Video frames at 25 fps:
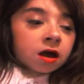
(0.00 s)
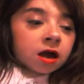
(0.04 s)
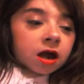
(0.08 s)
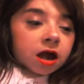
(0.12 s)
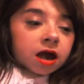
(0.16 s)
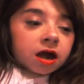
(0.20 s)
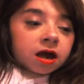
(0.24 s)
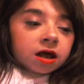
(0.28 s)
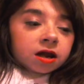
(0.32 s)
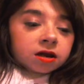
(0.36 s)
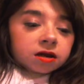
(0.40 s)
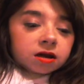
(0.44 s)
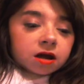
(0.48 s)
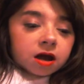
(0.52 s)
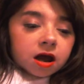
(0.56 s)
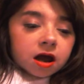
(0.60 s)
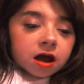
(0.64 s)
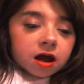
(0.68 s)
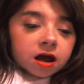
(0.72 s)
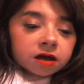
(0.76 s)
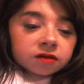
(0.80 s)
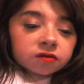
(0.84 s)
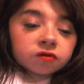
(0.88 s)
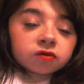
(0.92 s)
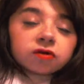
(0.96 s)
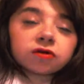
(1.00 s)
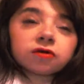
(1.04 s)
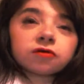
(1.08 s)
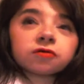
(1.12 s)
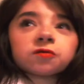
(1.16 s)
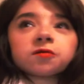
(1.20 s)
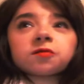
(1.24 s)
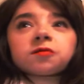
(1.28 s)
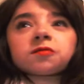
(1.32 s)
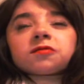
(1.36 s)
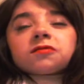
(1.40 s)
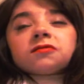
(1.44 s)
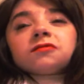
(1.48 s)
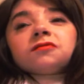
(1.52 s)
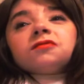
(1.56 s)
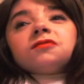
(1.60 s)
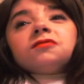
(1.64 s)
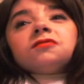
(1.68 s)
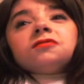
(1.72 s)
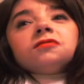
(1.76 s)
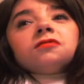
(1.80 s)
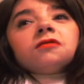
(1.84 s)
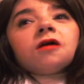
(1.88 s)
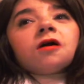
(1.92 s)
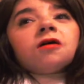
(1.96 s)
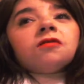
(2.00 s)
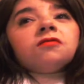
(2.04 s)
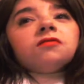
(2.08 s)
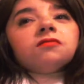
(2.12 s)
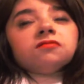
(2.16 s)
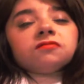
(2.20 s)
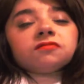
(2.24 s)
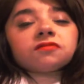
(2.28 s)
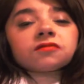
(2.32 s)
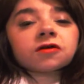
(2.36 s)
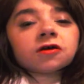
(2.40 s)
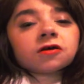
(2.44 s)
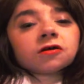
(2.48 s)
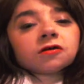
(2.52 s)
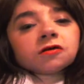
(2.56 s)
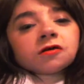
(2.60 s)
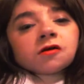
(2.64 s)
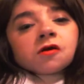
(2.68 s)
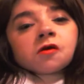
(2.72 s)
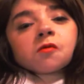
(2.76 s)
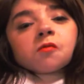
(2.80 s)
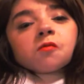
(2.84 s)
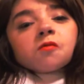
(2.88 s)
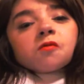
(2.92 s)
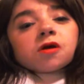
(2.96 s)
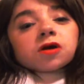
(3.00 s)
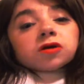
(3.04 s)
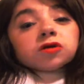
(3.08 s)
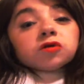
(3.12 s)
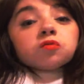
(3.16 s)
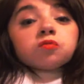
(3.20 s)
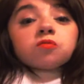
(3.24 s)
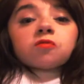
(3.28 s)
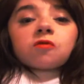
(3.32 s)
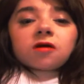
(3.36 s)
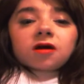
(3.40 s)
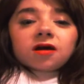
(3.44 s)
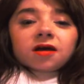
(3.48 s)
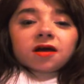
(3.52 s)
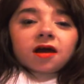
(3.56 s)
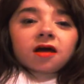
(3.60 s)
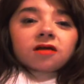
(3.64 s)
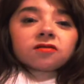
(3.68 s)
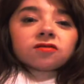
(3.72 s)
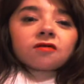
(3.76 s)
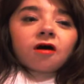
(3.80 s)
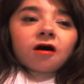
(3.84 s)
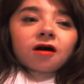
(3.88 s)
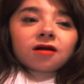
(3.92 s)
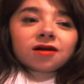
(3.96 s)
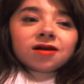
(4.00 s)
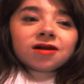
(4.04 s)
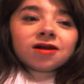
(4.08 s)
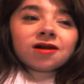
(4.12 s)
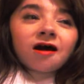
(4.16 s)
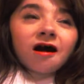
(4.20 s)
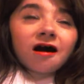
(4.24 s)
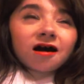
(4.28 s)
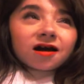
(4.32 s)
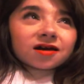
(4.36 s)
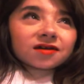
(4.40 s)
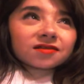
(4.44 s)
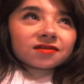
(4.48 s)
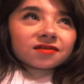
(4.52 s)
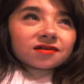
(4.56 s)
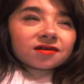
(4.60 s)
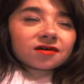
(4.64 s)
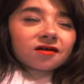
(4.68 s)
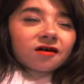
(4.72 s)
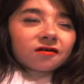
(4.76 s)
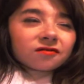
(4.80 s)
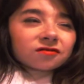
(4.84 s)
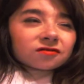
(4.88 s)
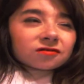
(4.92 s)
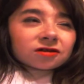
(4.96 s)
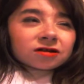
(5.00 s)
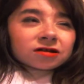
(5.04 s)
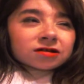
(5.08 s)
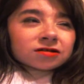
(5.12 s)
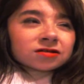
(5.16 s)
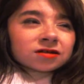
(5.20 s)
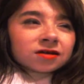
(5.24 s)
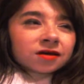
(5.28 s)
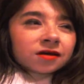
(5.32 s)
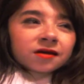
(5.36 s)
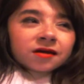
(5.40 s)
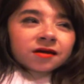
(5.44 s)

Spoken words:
and I think you should love what you want and not knock the other